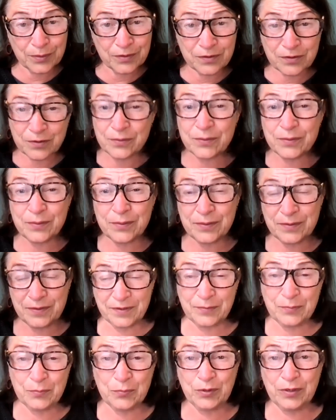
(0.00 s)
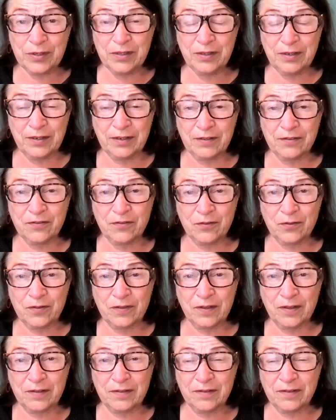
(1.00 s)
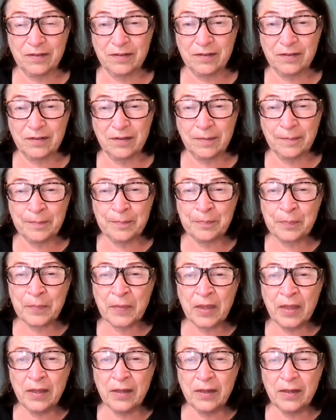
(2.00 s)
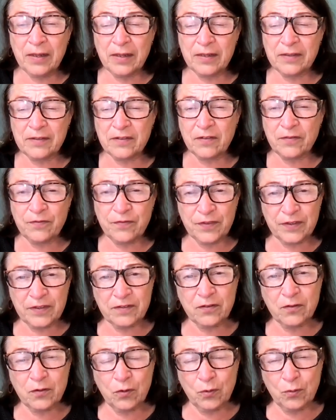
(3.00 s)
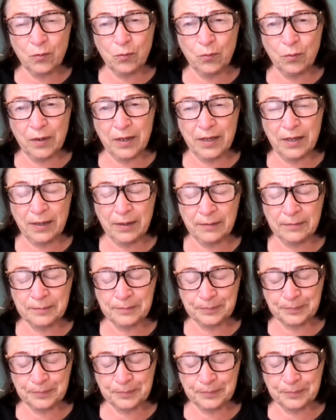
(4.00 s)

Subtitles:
Do some breathing exercises. It's a physical way